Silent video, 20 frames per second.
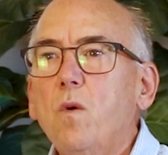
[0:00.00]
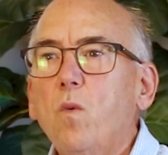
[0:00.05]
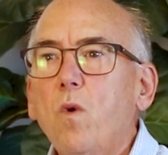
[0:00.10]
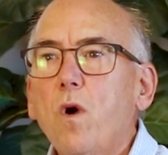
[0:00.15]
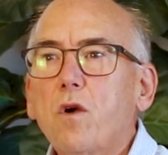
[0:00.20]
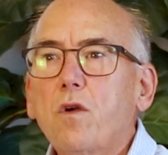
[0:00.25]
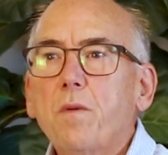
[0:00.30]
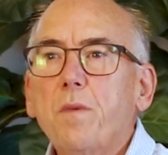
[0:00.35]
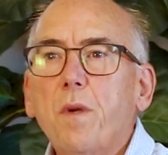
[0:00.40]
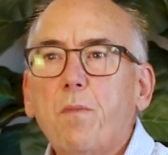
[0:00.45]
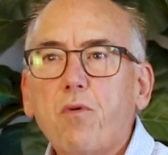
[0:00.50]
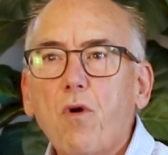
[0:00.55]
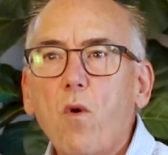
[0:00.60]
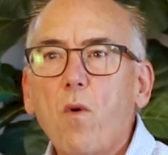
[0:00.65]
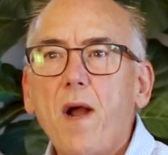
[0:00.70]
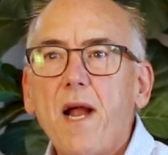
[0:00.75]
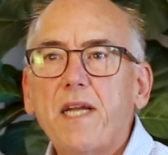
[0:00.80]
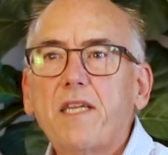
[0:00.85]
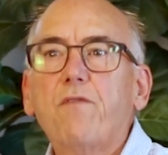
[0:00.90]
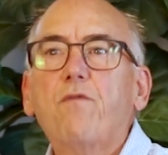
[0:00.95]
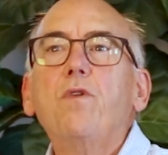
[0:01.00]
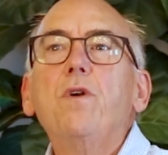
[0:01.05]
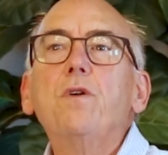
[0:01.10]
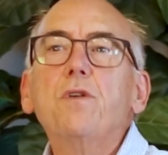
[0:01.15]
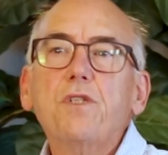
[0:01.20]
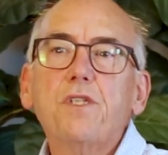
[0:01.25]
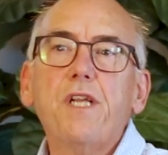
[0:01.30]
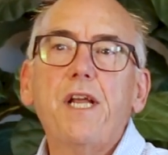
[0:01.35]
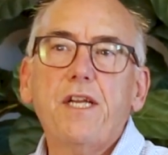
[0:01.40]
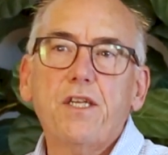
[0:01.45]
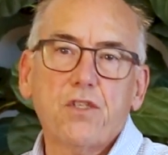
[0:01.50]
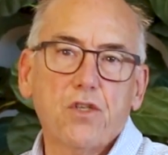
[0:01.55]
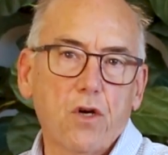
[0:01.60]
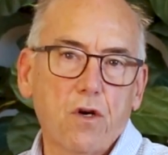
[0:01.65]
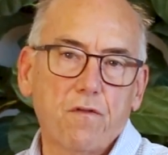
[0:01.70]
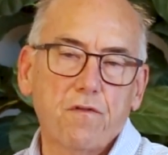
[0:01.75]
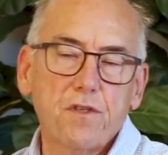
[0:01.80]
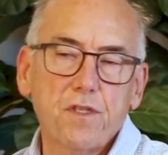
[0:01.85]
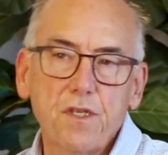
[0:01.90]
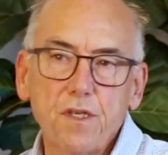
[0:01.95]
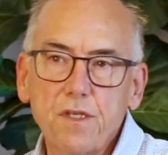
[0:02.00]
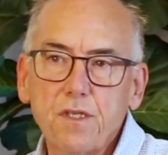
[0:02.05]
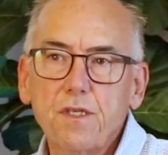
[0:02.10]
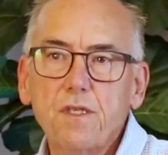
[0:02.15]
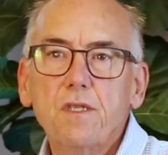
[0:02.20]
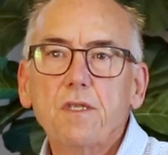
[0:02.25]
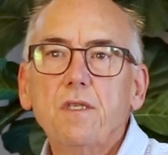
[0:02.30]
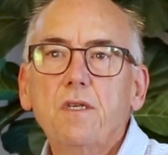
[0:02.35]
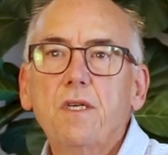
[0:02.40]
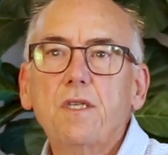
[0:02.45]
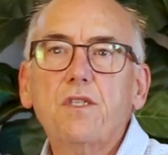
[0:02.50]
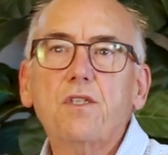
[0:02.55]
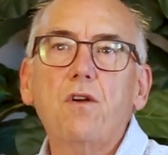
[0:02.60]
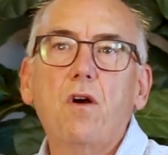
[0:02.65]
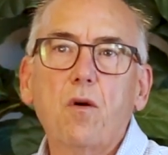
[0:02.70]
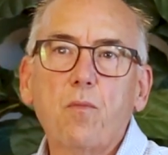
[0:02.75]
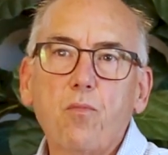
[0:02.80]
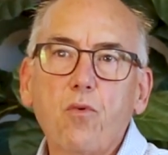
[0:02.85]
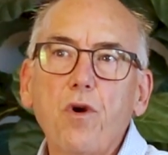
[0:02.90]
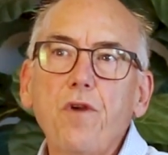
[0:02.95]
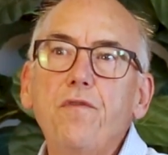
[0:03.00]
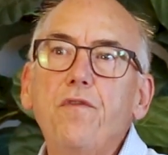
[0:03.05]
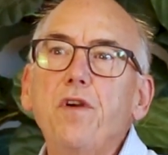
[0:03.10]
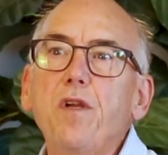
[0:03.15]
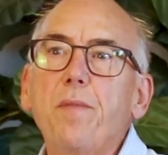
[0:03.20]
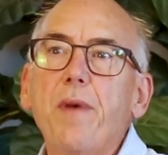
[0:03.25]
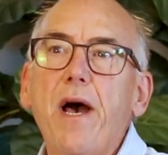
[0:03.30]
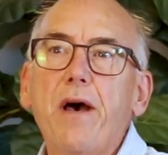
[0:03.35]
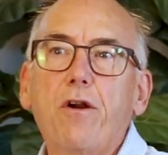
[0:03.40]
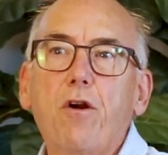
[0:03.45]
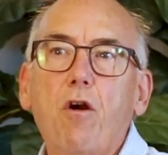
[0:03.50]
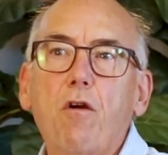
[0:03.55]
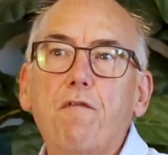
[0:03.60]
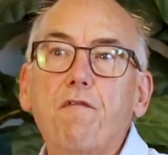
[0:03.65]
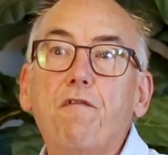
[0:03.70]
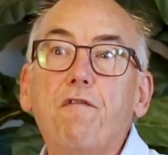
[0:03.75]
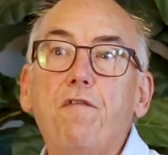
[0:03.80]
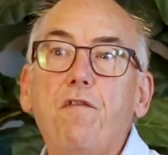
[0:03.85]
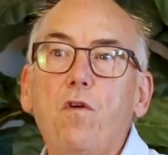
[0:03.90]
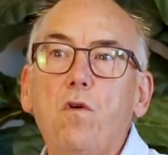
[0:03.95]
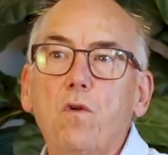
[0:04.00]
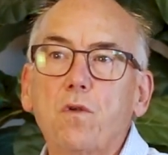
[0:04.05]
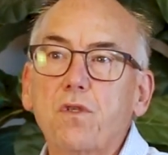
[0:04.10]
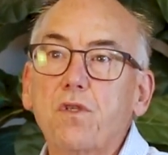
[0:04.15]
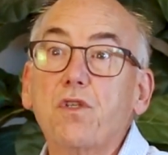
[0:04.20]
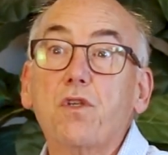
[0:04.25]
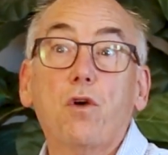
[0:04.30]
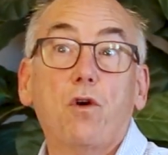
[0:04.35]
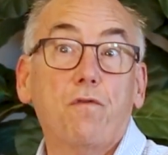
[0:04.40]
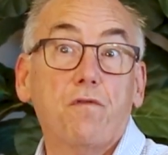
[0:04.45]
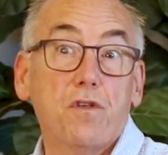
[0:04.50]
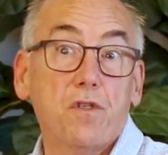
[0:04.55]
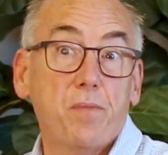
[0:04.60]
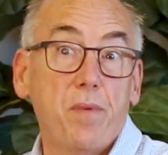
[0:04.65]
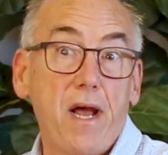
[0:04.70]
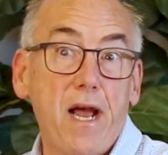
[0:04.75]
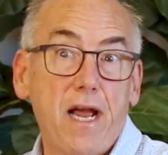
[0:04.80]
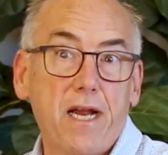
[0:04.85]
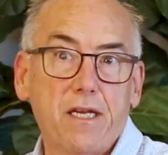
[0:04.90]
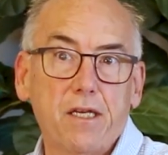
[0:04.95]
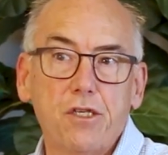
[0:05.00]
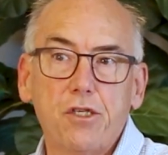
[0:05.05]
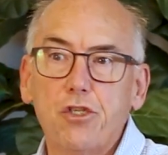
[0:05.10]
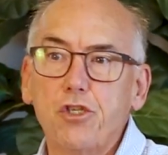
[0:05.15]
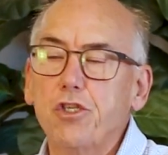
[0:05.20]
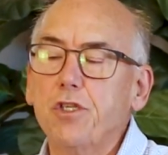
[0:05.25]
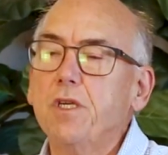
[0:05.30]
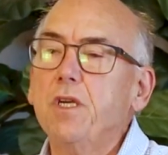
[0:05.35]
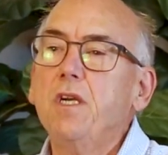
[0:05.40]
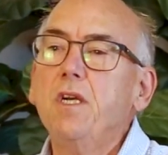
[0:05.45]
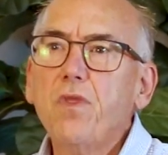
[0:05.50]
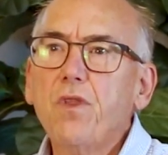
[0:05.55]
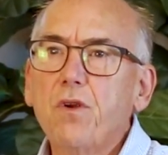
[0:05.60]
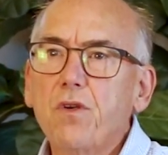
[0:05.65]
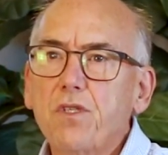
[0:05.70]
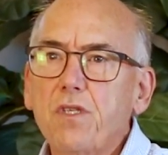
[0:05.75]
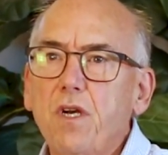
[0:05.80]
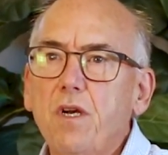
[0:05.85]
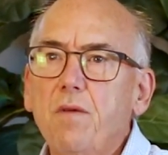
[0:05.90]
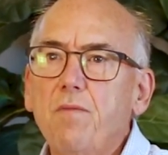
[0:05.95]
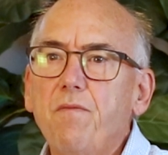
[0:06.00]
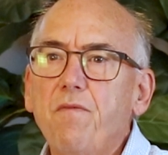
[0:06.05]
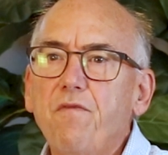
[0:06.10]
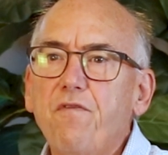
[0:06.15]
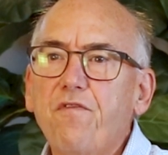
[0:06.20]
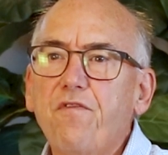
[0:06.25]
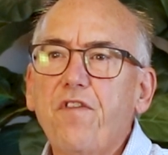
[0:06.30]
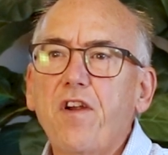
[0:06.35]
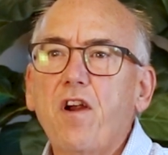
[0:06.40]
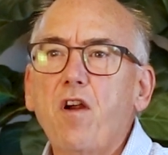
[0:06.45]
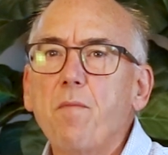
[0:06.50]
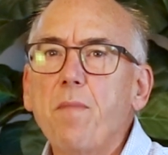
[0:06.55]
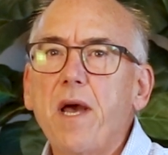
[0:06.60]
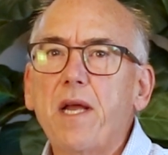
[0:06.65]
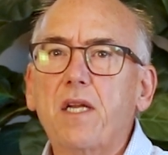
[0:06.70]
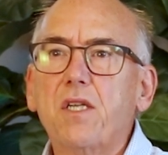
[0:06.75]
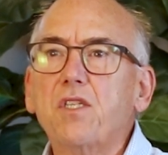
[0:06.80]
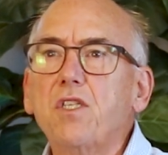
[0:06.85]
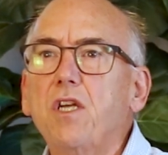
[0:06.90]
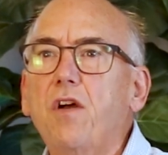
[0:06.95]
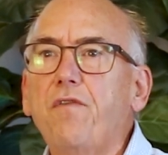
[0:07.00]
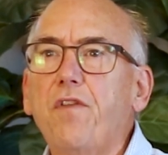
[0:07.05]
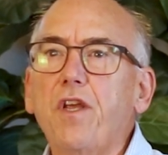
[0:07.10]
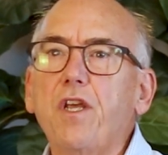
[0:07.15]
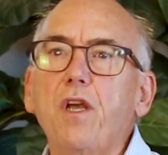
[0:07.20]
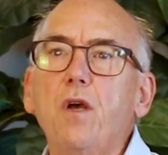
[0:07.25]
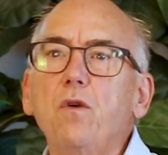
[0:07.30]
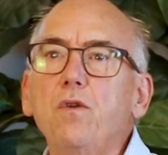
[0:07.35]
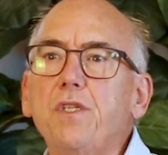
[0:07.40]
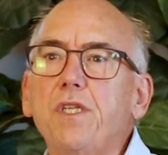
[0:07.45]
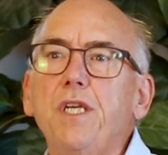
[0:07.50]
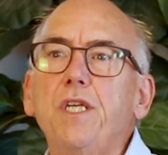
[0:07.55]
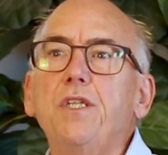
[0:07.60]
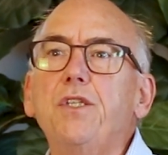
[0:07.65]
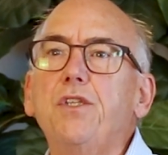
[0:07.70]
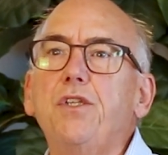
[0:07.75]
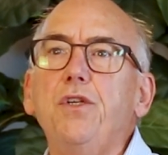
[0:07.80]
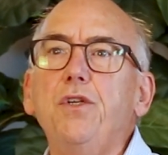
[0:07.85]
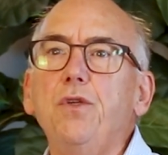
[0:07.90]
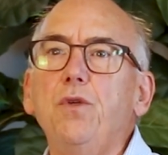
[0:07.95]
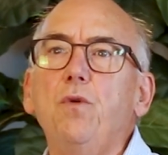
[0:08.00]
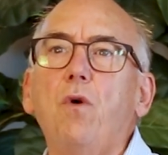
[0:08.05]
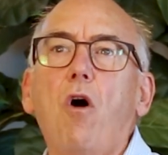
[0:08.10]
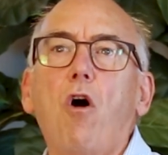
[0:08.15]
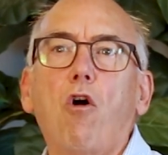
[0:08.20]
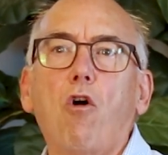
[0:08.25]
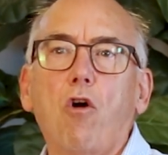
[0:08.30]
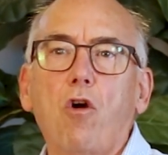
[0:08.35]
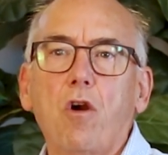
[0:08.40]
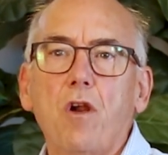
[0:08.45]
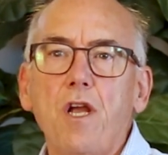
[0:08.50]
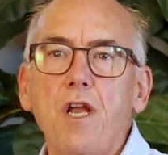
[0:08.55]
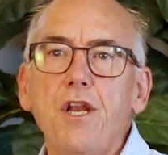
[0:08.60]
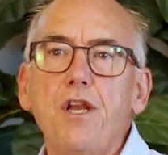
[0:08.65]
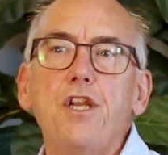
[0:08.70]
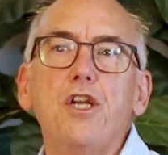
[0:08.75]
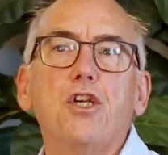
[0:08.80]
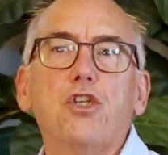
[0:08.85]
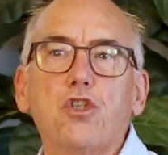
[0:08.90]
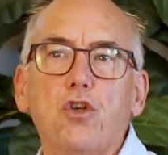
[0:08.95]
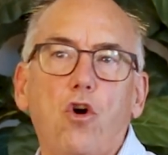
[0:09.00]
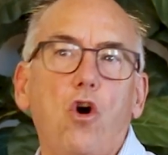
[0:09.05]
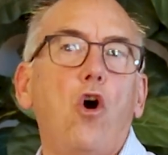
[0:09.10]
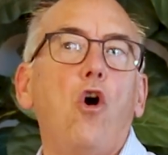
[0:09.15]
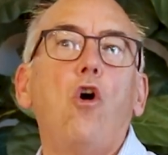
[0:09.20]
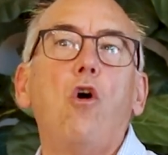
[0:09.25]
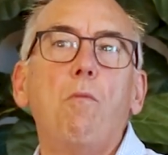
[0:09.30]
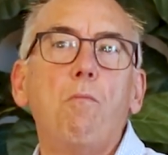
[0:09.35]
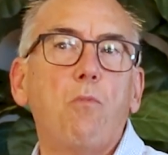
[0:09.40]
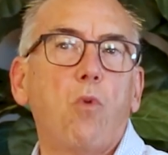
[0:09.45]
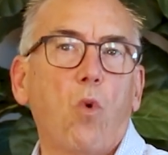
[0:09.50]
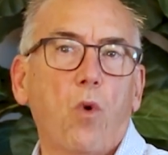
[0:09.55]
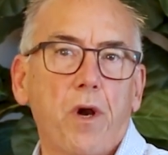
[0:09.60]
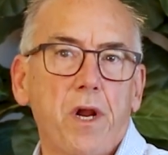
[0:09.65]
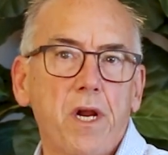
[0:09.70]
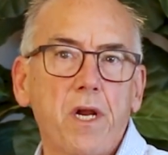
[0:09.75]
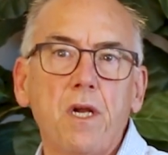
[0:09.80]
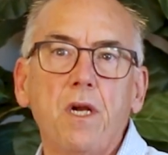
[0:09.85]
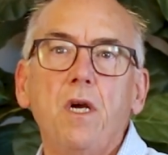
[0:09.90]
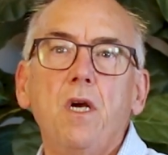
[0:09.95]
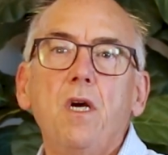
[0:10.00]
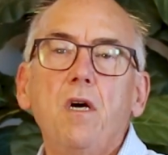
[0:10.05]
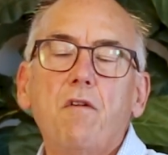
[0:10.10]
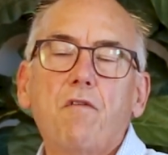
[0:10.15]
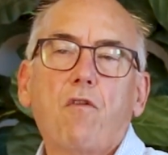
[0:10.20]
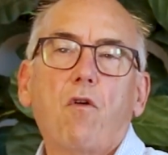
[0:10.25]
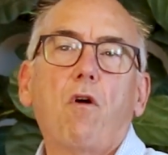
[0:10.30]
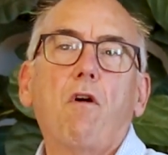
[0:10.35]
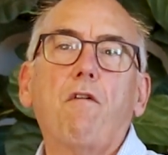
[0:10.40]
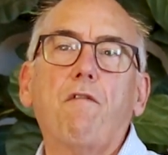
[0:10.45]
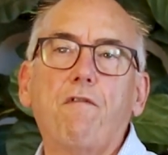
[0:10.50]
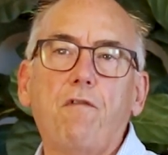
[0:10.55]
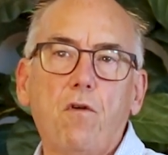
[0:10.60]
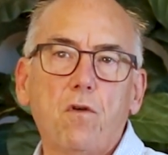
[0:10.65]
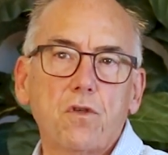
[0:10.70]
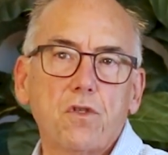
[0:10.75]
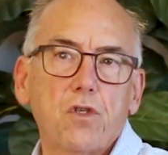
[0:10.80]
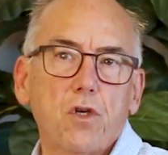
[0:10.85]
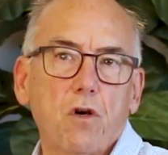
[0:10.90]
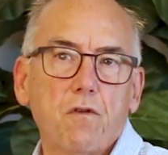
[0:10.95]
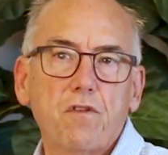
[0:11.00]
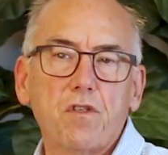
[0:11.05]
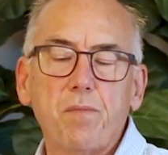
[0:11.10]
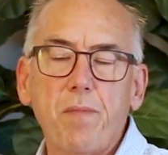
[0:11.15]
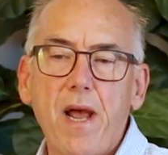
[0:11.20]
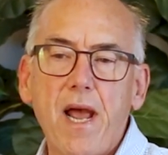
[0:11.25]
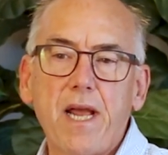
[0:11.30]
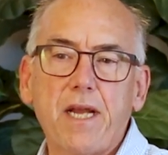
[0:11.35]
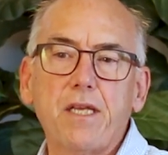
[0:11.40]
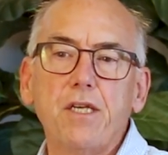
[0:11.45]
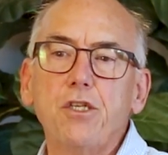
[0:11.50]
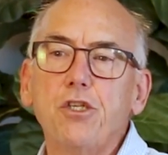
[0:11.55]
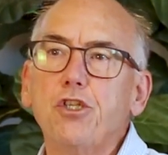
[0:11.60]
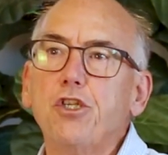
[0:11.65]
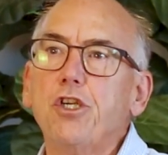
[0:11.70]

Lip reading: Welcome to Proactive Real Estate Services. Let's talk briefly about our full service package. There's a fair amount of stuff that goes into our initial onboarding for our full service package.